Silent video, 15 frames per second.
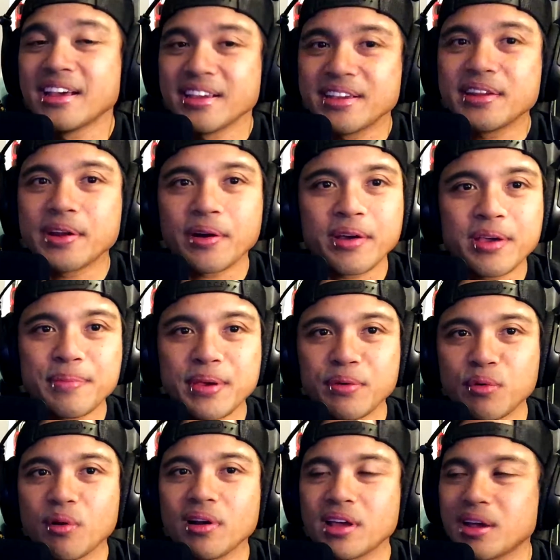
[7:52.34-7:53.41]
be
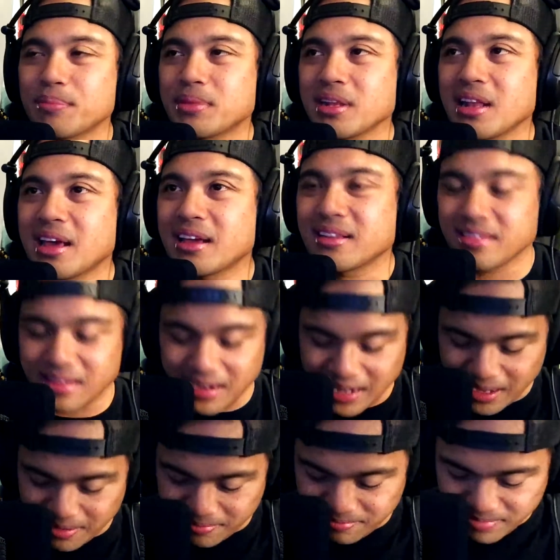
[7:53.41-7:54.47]
rolling up the
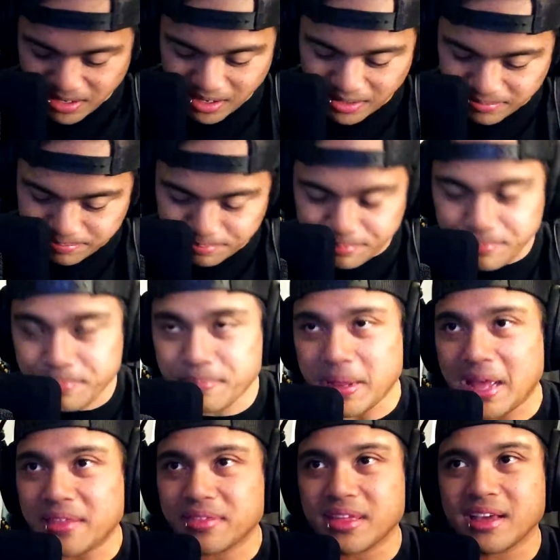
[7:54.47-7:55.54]
leg
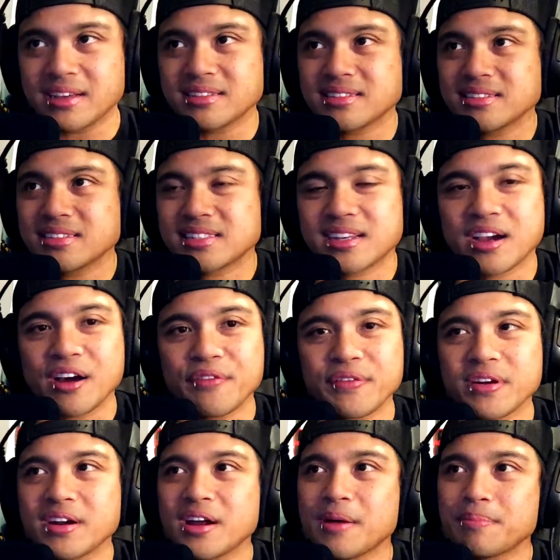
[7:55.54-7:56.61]
pant things,
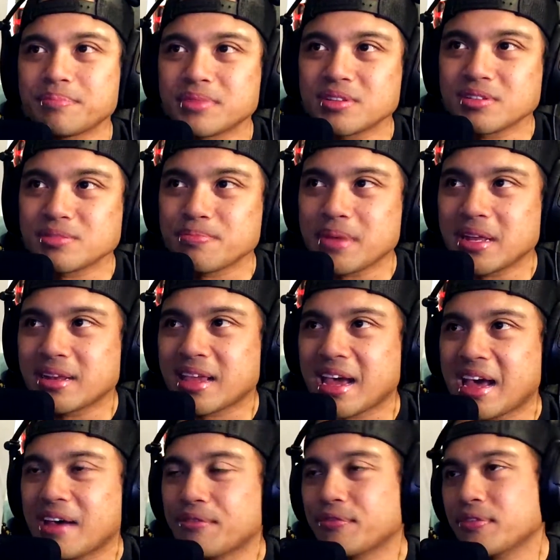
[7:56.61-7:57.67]
cuffing it up to his mid
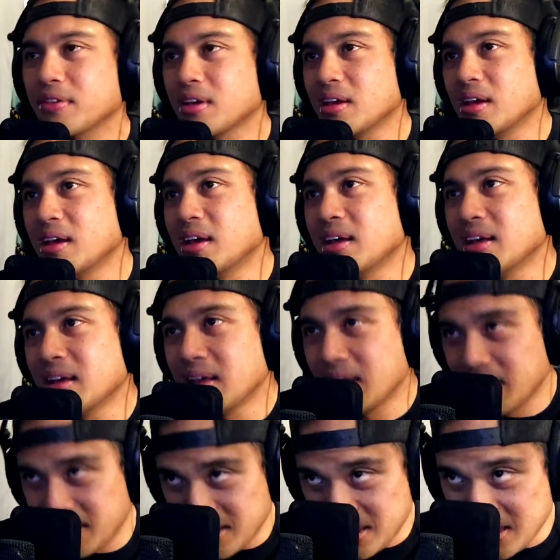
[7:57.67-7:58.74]
calf
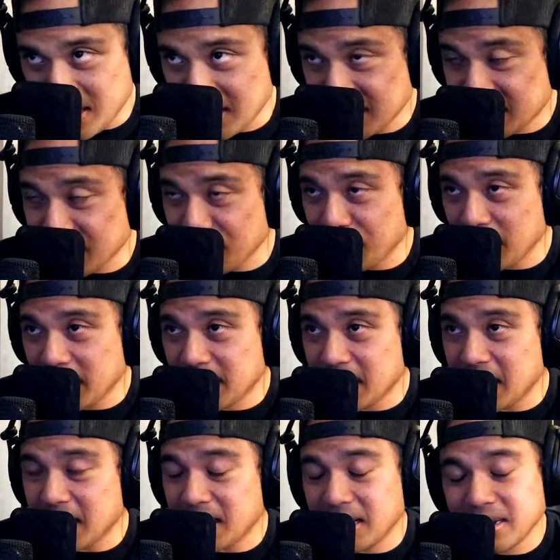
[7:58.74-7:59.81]
and stuff like
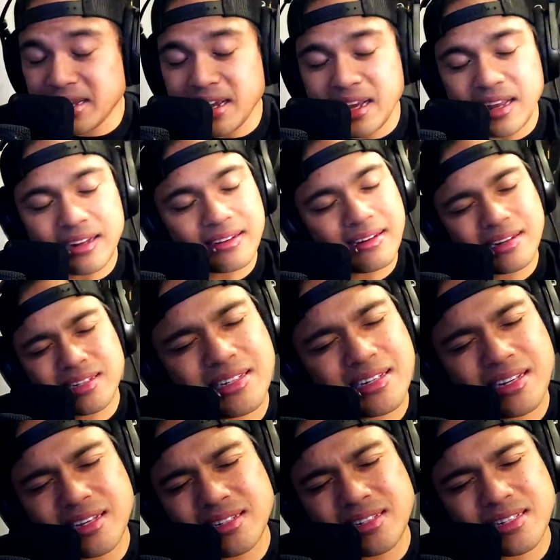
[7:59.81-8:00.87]
that. And yeah,
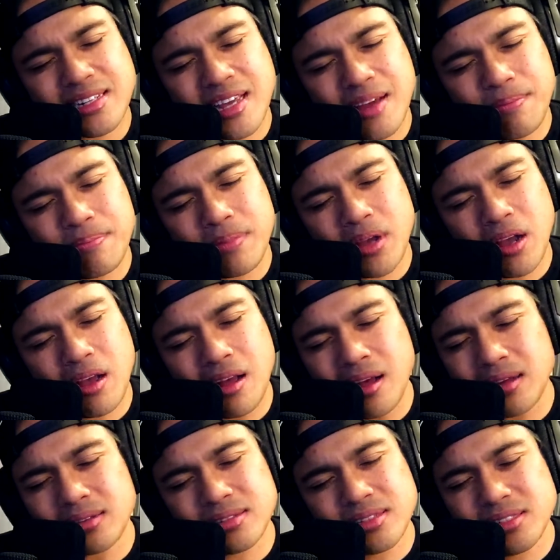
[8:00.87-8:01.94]
he just kept
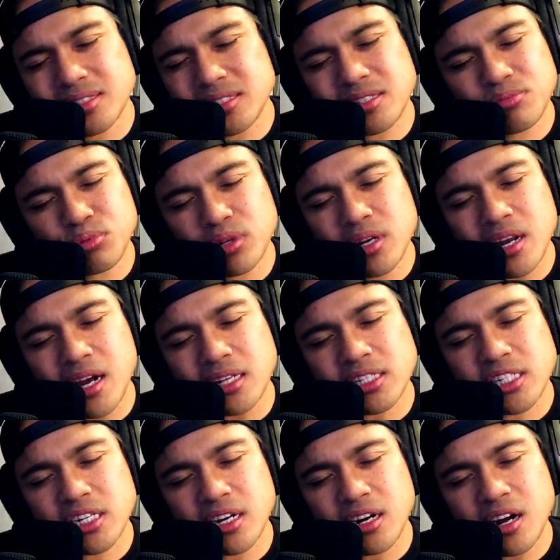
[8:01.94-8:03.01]
just would not
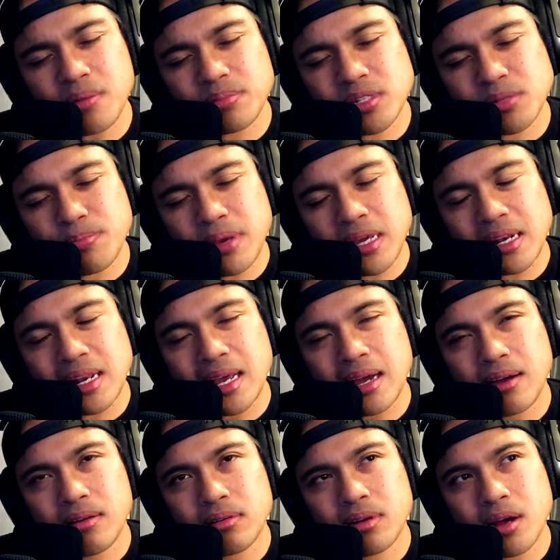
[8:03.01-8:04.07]
shut up, just being
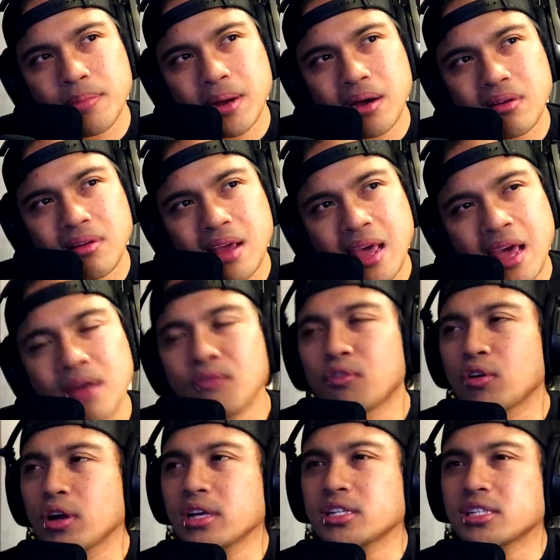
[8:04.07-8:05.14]
loud about
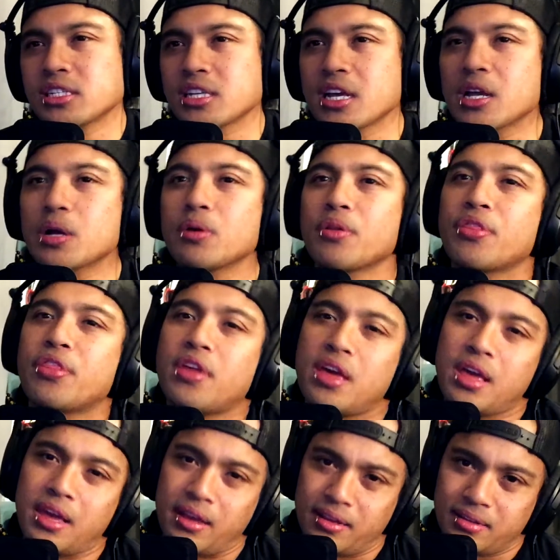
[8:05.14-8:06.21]
every single
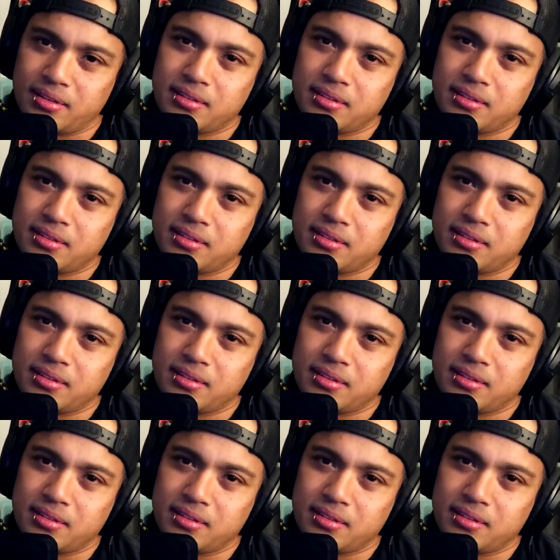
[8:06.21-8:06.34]
thing.